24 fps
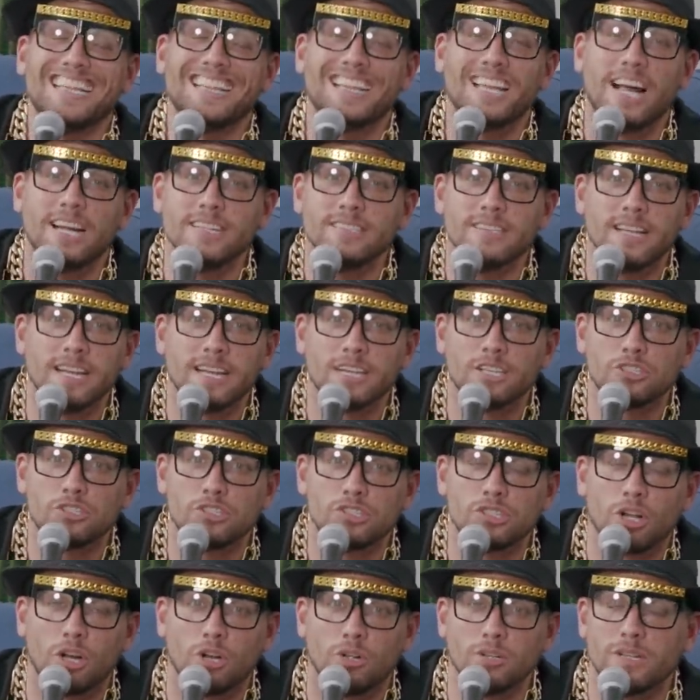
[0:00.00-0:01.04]
London is
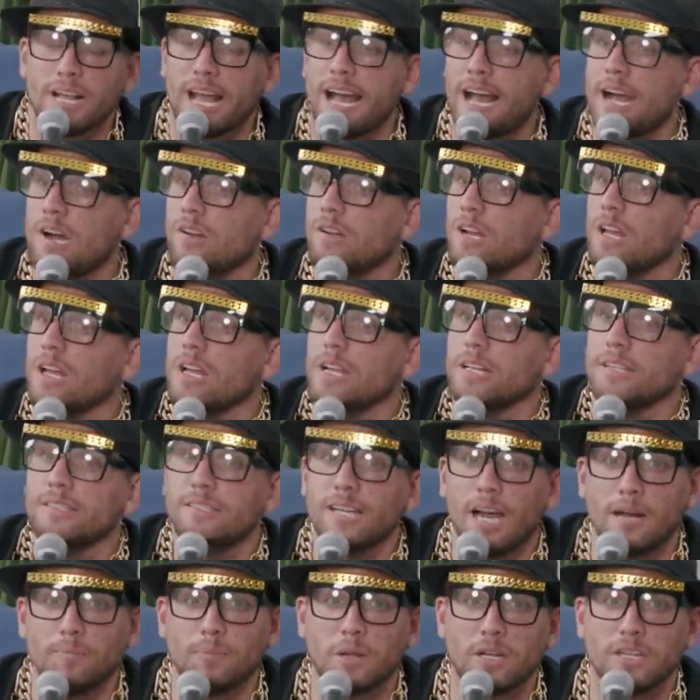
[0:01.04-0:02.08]
sold out.
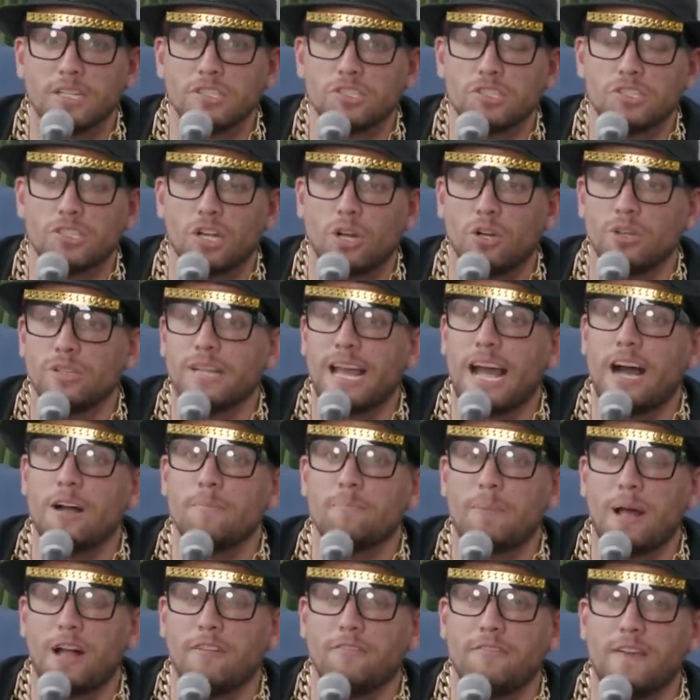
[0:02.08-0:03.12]
Dublin is sold
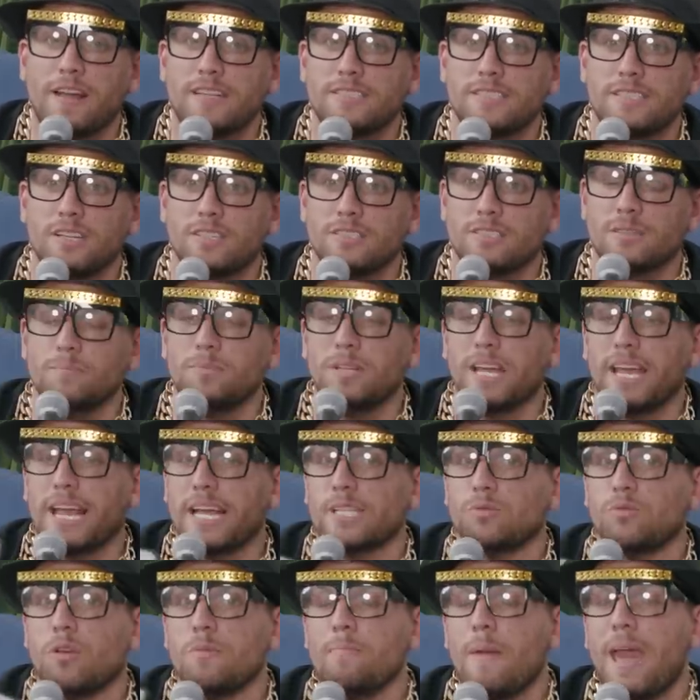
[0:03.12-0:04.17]
out. Belfast, still some
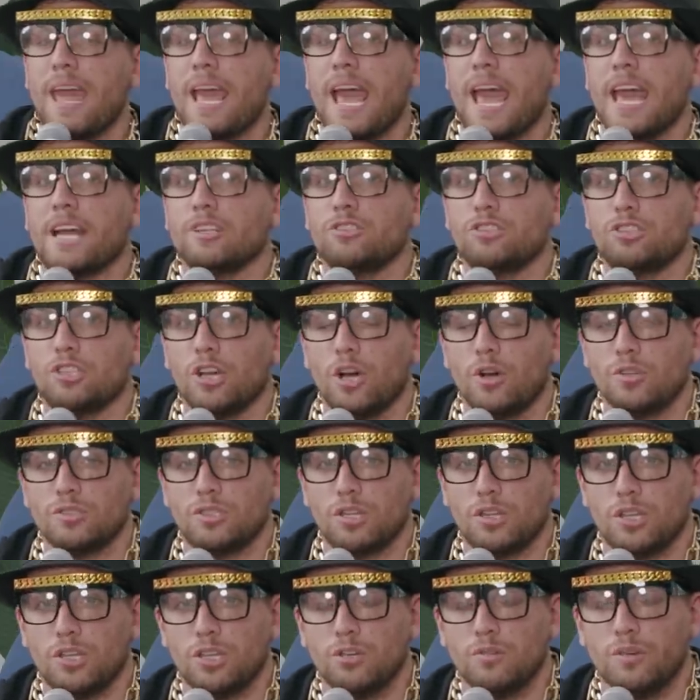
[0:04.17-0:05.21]
tickets. We may add shows
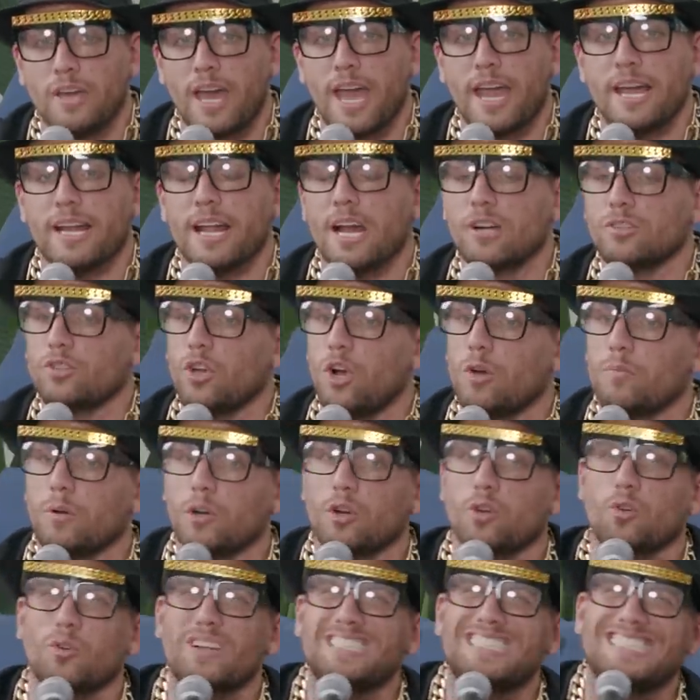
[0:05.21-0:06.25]
to the UK in
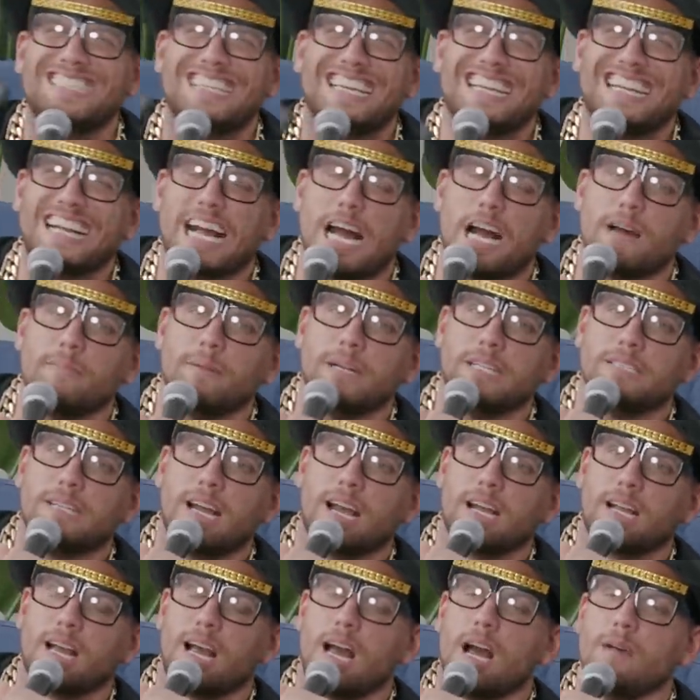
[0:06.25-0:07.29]
October.
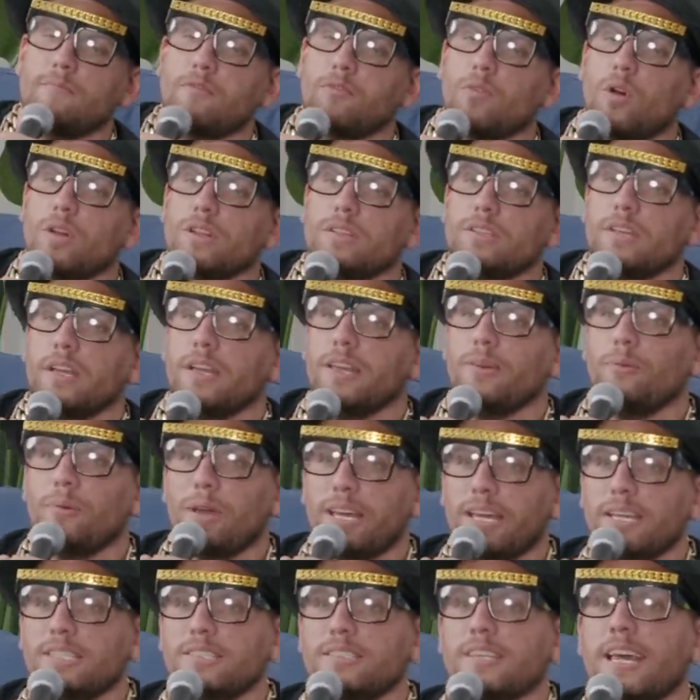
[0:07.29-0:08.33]
ChrisDComedy.com for all the ticky
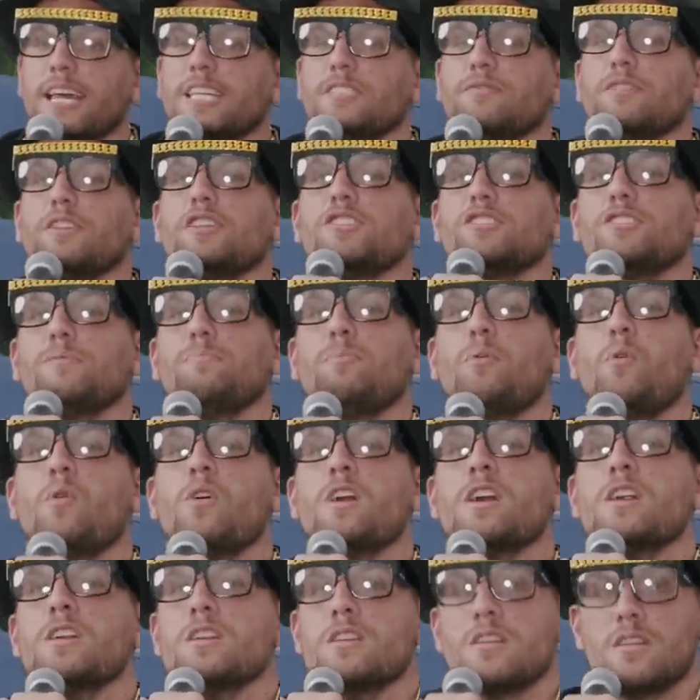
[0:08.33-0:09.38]
wickies. Thanks for the
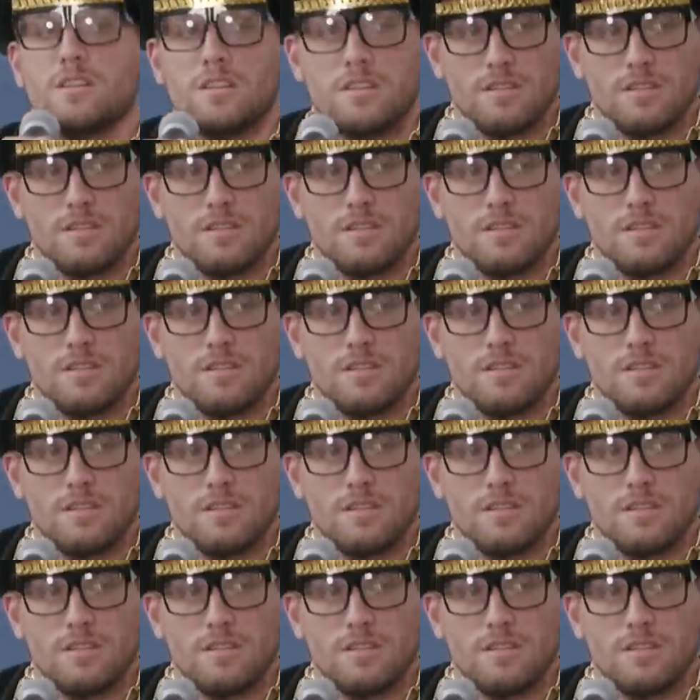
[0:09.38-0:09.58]
support.